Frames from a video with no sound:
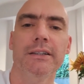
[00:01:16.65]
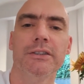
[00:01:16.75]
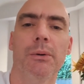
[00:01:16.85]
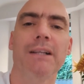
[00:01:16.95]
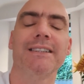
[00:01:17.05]

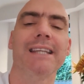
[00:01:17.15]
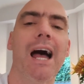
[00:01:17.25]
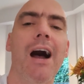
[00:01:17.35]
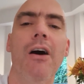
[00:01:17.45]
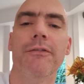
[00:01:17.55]
So I'll
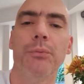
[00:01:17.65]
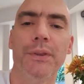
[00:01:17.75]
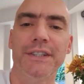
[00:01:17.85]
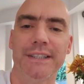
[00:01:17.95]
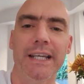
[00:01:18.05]
start off with
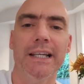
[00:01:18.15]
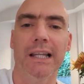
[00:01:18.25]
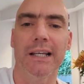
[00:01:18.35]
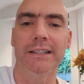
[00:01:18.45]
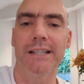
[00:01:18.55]

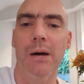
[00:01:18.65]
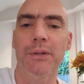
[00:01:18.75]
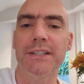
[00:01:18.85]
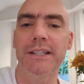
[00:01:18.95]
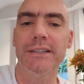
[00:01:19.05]
ceilings. Now
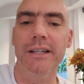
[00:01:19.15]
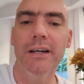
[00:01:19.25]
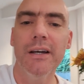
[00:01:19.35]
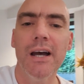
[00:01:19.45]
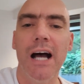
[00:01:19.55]
this is
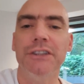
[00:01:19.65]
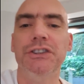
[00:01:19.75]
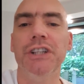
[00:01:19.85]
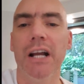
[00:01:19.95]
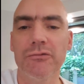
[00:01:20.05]
a
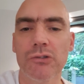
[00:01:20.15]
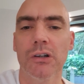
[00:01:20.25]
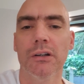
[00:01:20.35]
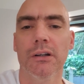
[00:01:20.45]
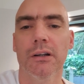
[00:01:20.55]

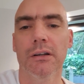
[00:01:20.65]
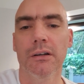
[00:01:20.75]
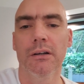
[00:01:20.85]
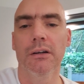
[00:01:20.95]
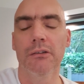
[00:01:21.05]
general
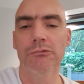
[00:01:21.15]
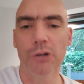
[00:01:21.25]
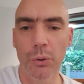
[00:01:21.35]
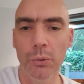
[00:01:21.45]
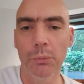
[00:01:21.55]

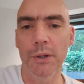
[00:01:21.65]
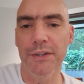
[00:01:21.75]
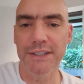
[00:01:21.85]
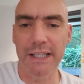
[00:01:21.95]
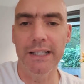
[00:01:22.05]
rule with
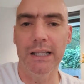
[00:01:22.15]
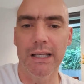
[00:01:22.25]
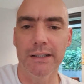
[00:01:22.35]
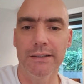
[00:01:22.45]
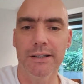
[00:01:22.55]

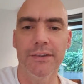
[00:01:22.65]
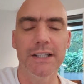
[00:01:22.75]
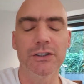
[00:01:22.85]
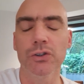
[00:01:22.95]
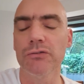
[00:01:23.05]
ceilings, and this
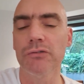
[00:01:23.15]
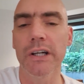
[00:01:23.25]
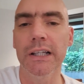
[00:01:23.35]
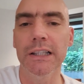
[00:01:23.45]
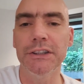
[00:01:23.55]
doesn't
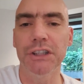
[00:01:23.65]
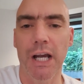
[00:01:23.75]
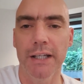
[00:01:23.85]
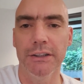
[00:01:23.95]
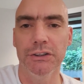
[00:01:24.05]
really
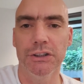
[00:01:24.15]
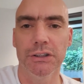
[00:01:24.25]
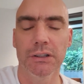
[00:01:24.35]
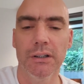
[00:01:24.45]
change.